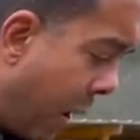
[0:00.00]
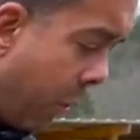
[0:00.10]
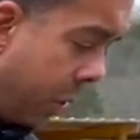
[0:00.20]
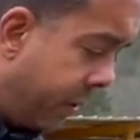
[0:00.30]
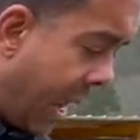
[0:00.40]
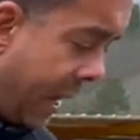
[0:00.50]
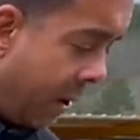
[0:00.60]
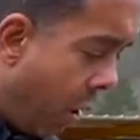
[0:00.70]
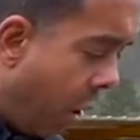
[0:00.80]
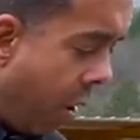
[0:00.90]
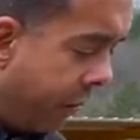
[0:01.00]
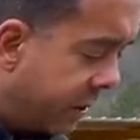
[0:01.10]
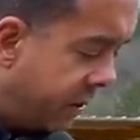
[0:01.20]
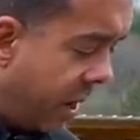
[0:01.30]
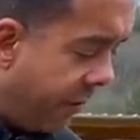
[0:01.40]
were taking all the
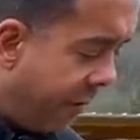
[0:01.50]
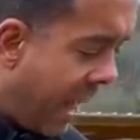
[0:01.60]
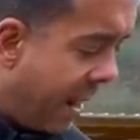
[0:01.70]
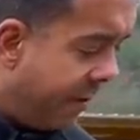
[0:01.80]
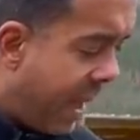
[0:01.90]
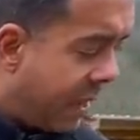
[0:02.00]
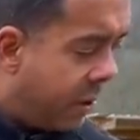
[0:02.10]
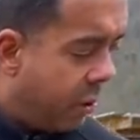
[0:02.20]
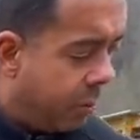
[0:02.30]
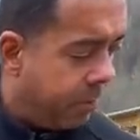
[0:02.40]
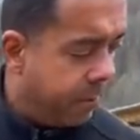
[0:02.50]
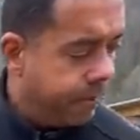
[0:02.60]
stuff out of that coop,